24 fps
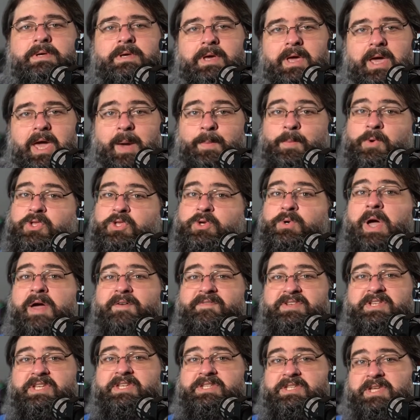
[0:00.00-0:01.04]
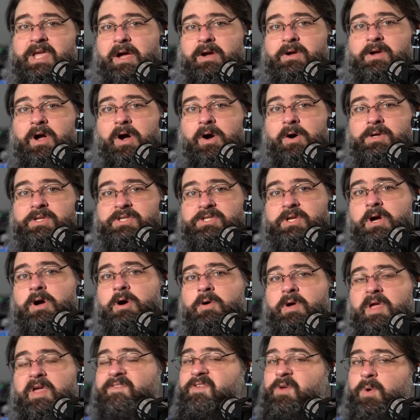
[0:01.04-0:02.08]
and we do have a discount code.
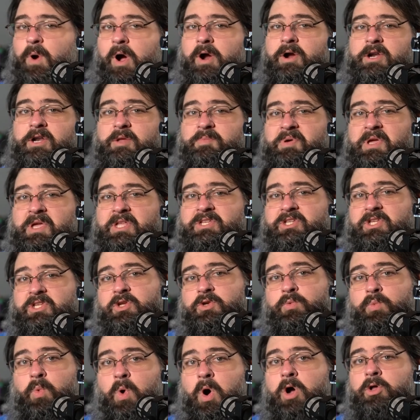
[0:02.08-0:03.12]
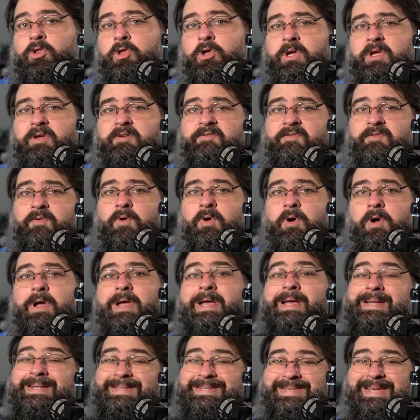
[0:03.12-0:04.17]
So if you are in a pinch and you are looking for
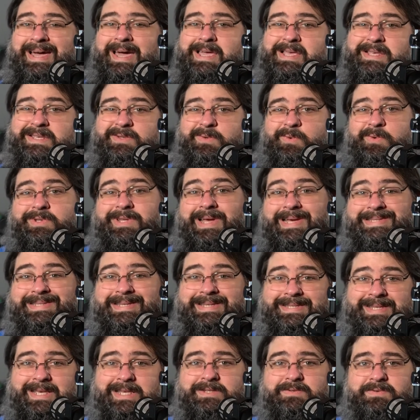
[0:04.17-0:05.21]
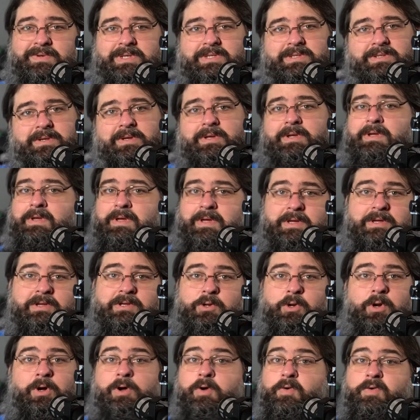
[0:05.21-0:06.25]
dice or dice accessories,
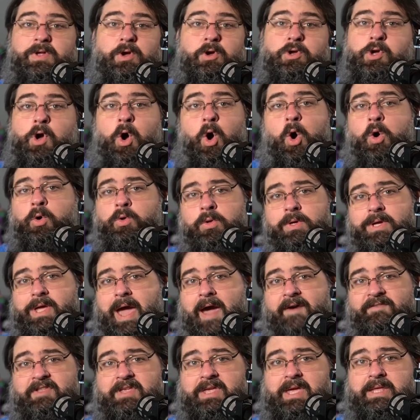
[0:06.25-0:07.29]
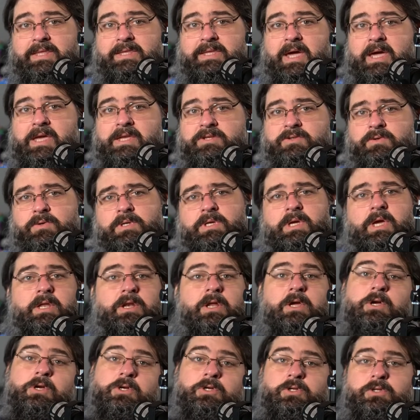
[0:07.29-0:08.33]
you only have to get dice. You can get
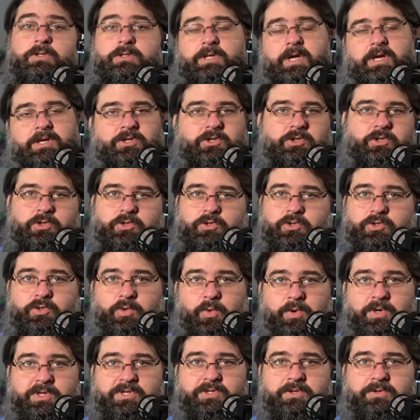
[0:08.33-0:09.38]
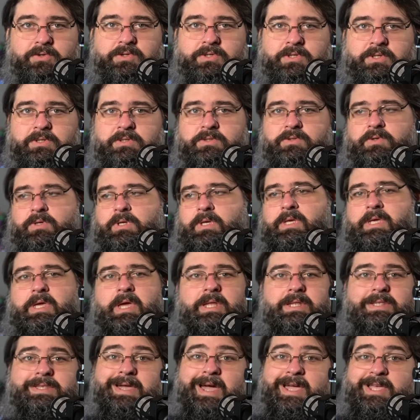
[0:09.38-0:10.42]
dice storage solutions. You can
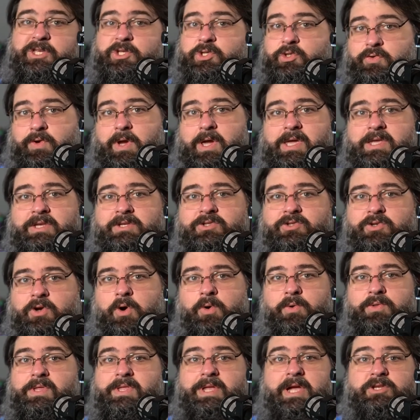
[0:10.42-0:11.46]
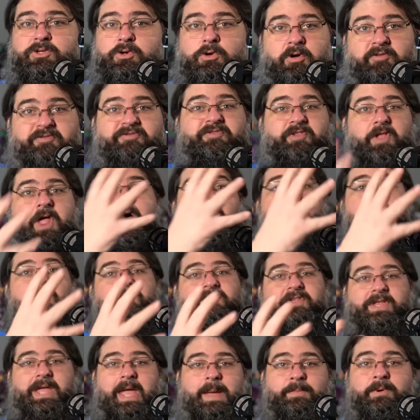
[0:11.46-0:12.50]
get dice trays, so the dice don't go flying off
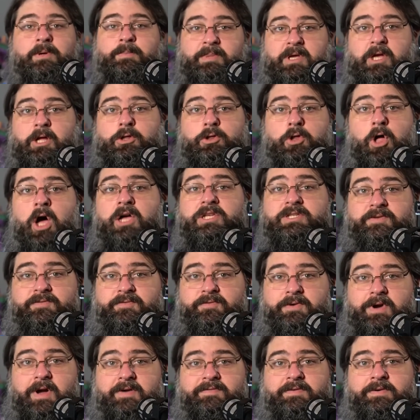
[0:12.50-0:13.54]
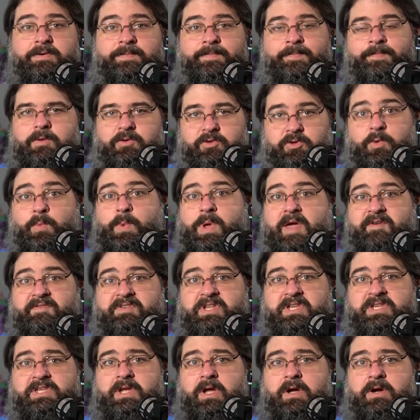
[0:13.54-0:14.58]
the table and being lost forever. So we have a
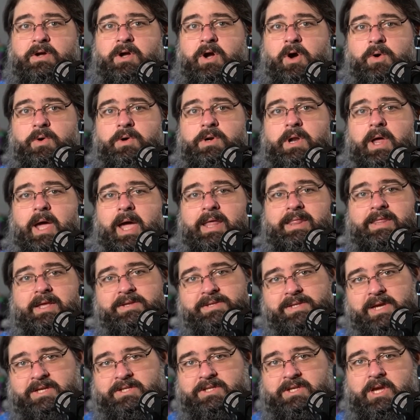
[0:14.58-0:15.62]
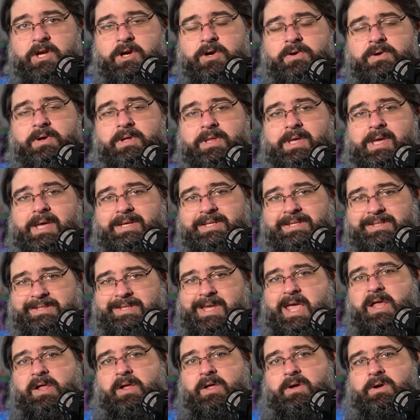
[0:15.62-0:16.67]
discount code, and there's actually currently a
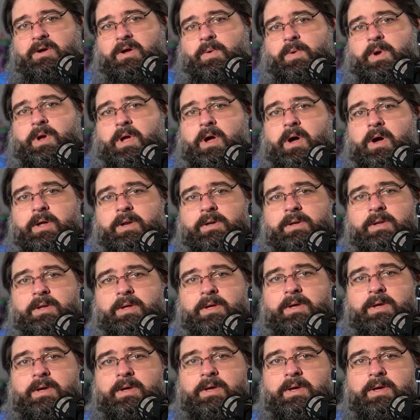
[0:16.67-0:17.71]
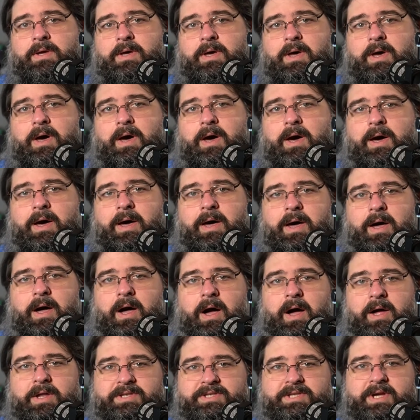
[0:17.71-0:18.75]
sale going on
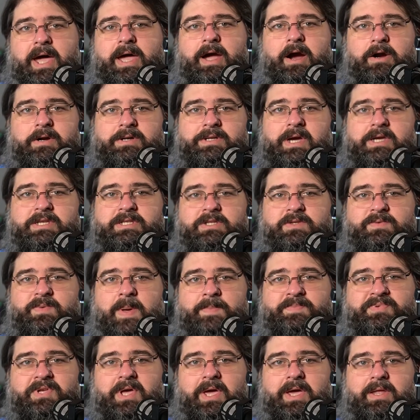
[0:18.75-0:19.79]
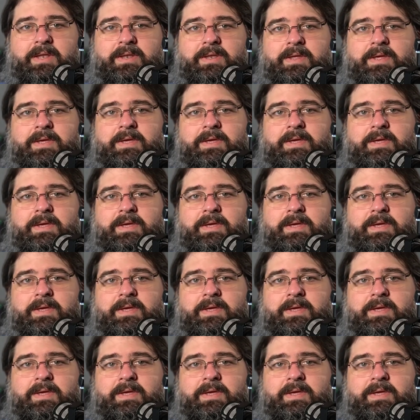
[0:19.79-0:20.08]
Die Hard Dice's website.